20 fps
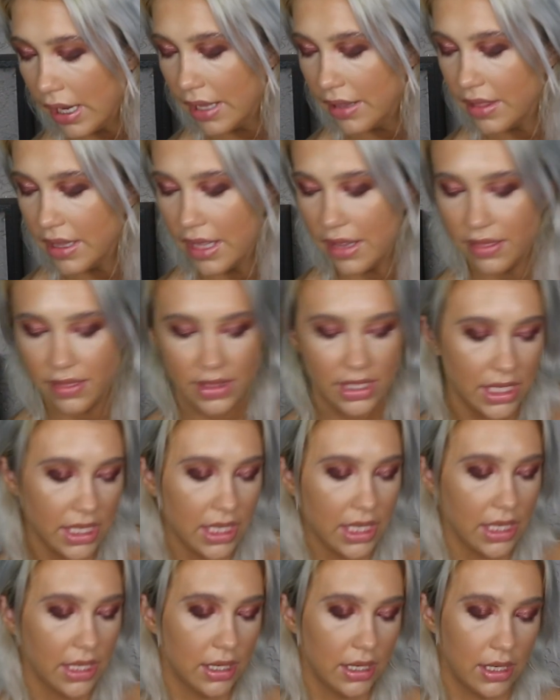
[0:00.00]
And then
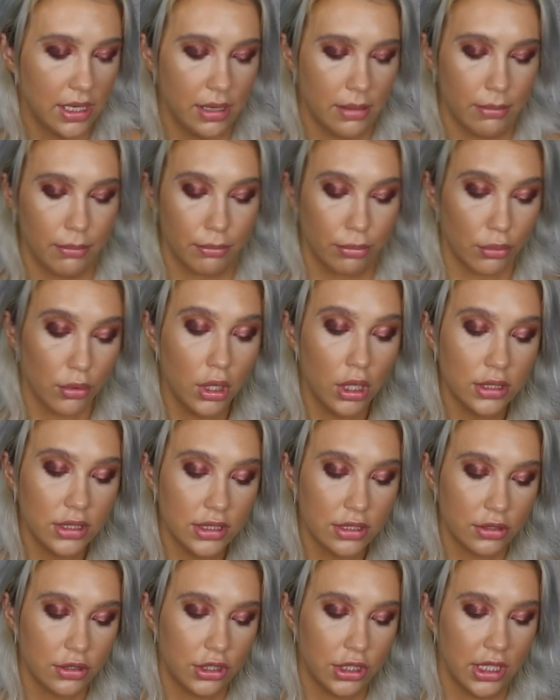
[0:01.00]
the
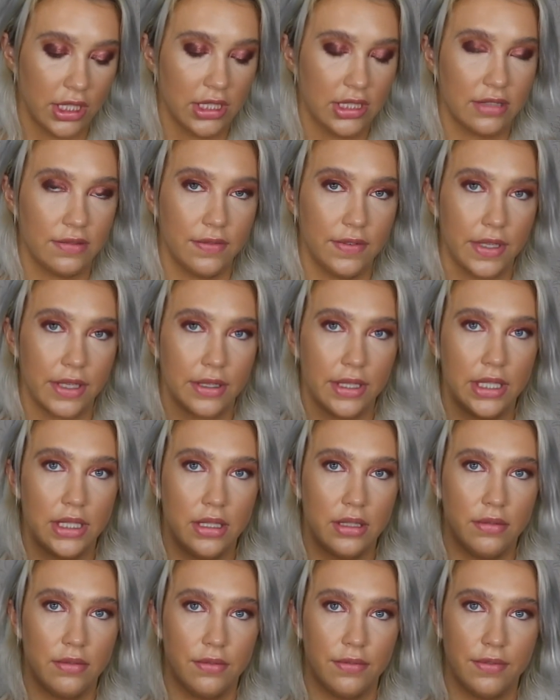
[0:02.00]
bronzer shade is
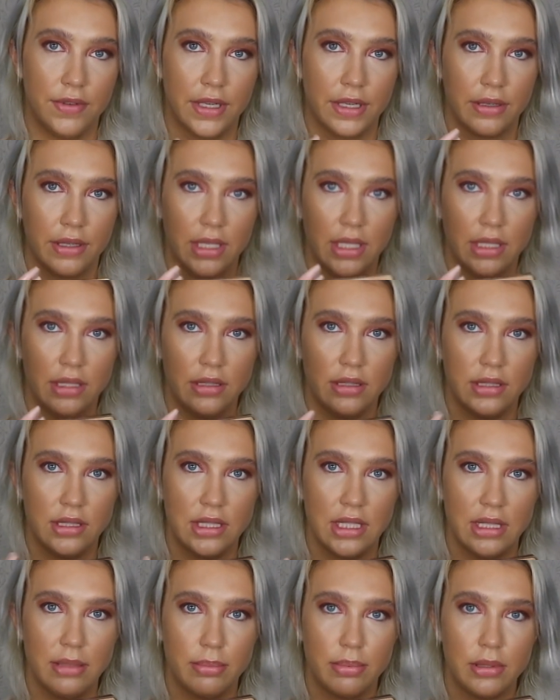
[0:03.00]
very, very
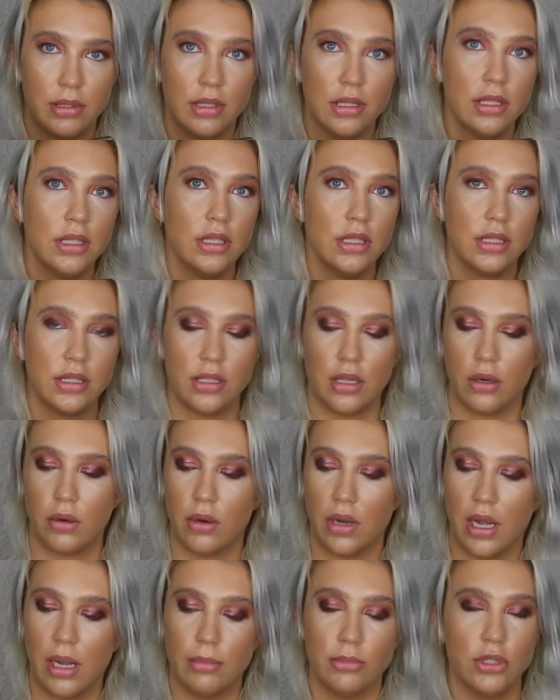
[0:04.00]
deep.
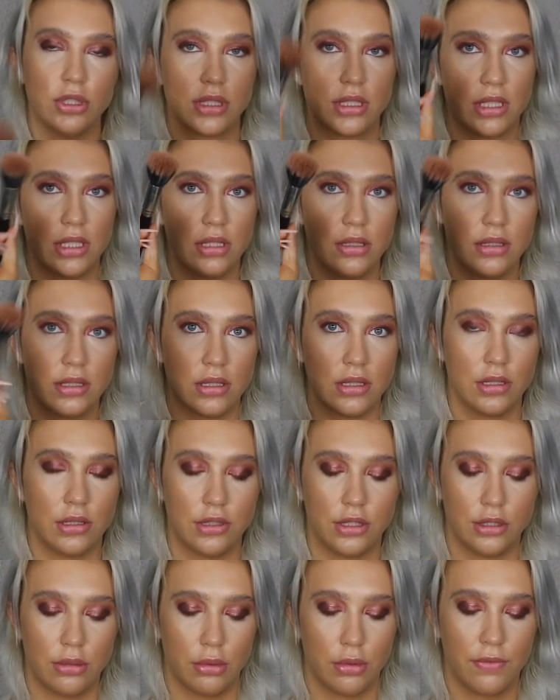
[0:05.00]
So I'm just gonna use a
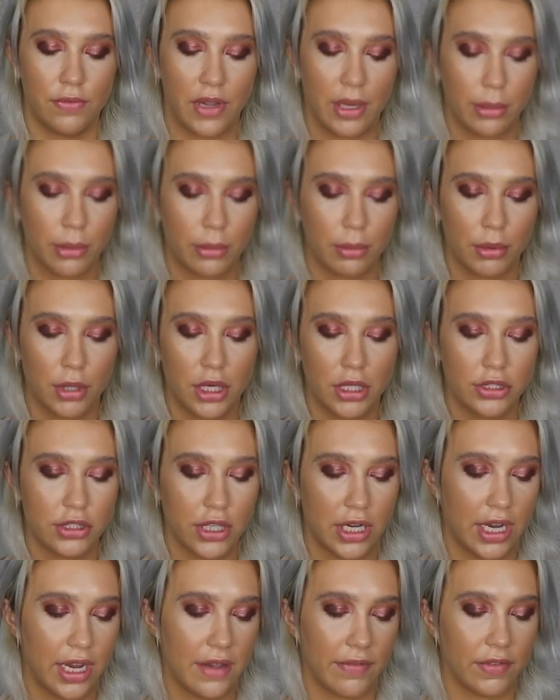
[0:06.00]
little duo fiber
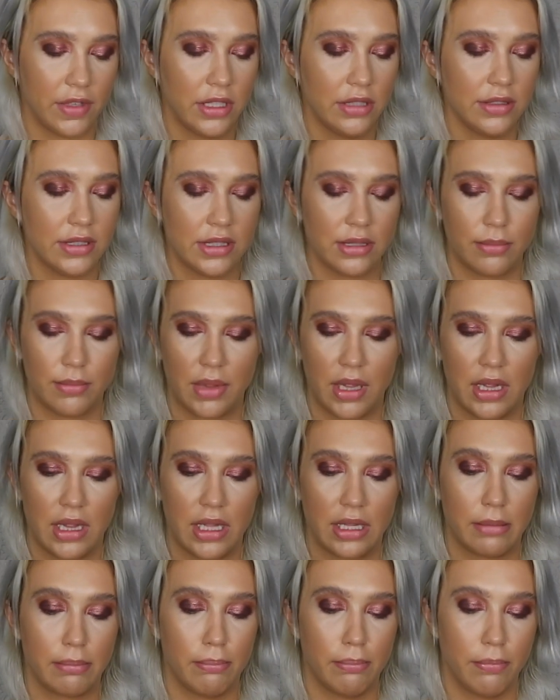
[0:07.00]
brush. I have to use something
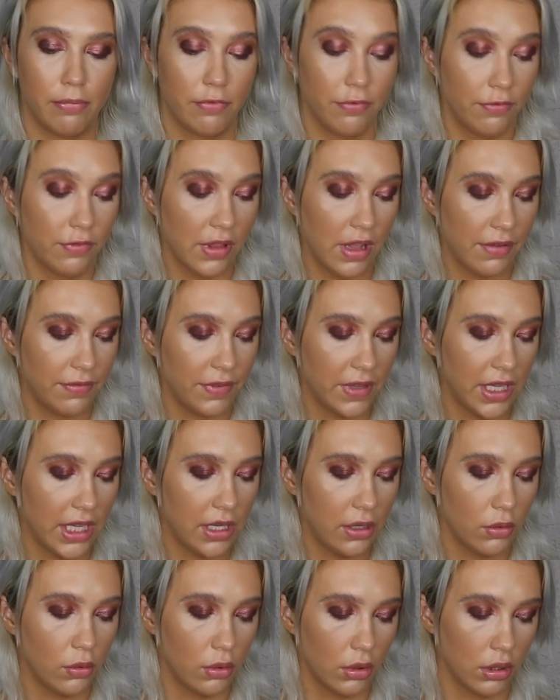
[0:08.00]
like
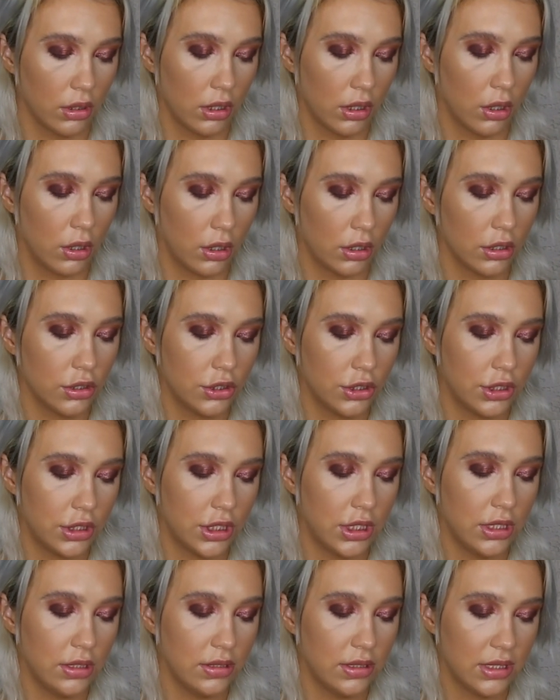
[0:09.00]
fluffy or large
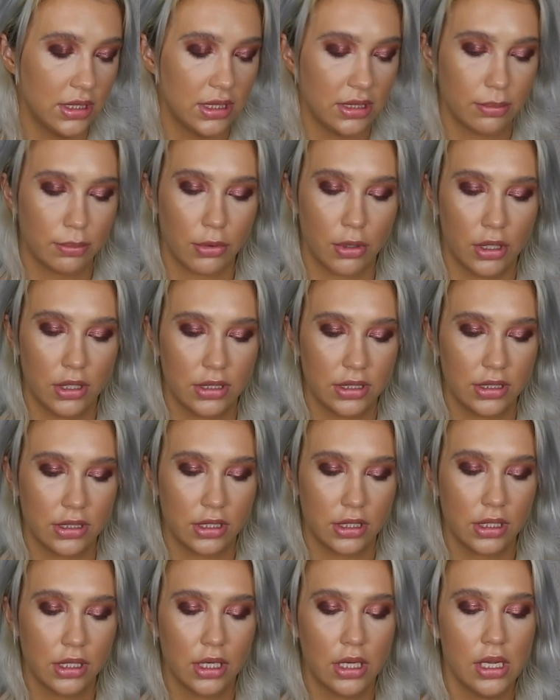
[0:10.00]
to use this
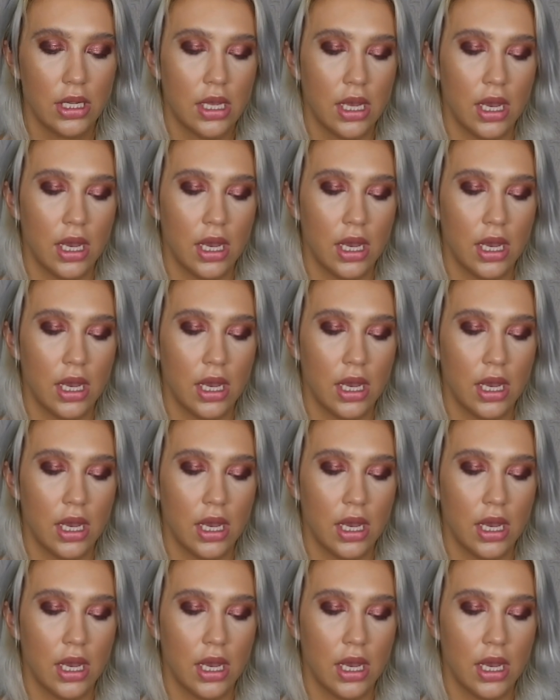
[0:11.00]
bronzer.